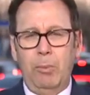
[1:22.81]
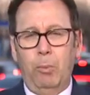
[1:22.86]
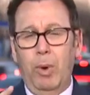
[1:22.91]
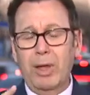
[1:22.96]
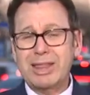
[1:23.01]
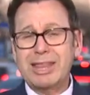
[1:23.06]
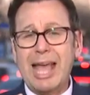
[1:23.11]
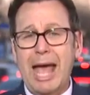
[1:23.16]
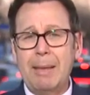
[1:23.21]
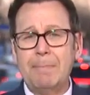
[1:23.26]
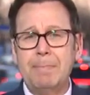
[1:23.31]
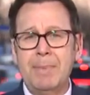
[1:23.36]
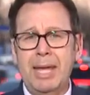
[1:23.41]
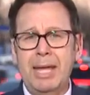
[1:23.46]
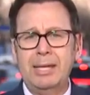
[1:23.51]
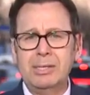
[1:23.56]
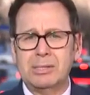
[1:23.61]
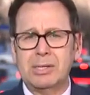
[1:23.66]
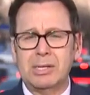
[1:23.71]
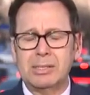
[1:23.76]
What that
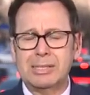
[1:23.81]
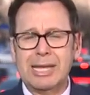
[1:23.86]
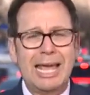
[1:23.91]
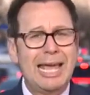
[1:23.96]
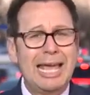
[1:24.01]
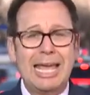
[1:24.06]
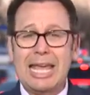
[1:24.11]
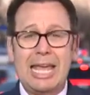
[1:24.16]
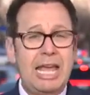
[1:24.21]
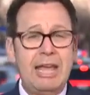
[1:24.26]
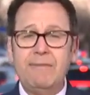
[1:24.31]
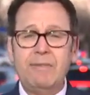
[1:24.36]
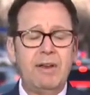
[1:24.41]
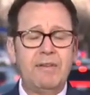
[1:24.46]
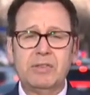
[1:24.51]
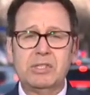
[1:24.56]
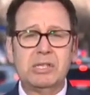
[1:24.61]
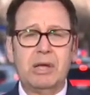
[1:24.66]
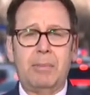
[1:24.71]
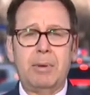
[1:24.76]
means is even
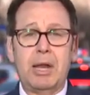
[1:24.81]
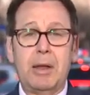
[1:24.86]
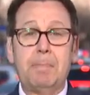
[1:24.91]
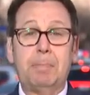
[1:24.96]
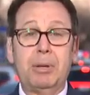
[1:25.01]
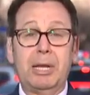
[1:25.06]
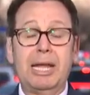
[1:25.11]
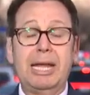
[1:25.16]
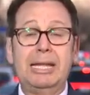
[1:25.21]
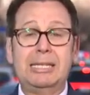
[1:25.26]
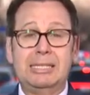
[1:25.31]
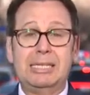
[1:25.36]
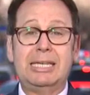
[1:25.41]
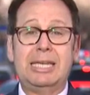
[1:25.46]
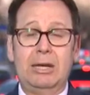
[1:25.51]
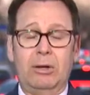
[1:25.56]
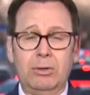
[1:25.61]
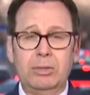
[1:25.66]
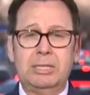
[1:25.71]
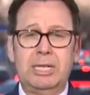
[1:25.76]
if somebody pleads
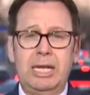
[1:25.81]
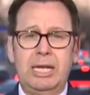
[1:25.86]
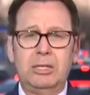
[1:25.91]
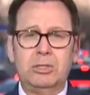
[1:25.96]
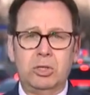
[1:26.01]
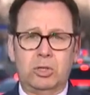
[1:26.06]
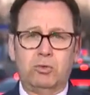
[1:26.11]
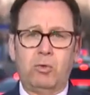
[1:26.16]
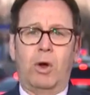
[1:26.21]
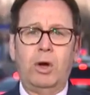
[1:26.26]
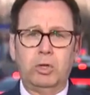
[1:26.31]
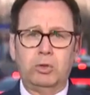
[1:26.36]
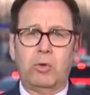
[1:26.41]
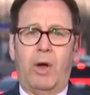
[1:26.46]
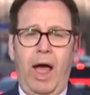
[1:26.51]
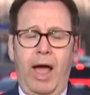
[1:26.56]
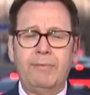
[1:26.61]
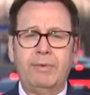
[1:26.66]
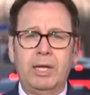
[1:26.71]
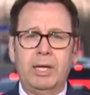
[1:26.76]
guilty to drunk
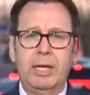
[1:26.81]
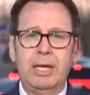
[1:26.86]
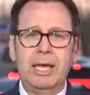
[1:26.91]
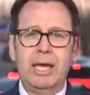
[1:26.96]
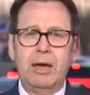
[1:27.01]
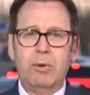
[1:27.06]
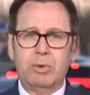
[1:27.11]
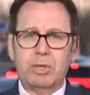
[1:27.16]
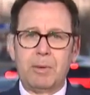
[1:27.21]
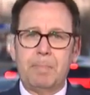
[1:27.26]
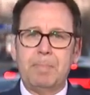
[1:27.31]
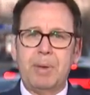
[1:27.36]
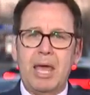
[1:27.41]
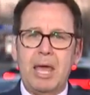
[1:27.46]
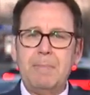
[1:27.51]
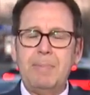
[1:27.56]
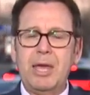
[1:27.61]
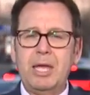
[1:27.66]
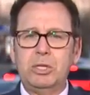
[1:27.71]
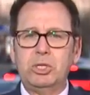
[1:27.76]
driving with a
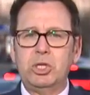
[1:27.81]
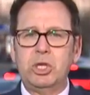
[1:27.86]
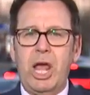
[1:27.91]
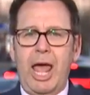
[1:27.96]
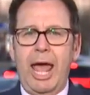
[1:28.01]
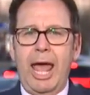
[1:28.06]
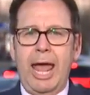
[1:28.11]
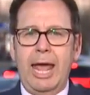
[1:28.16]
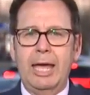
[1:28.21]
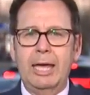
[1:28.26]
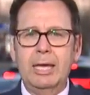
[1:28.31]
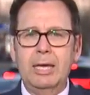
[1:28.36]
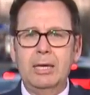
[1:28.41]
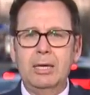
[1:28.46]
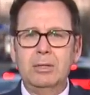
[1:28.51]
PBJ,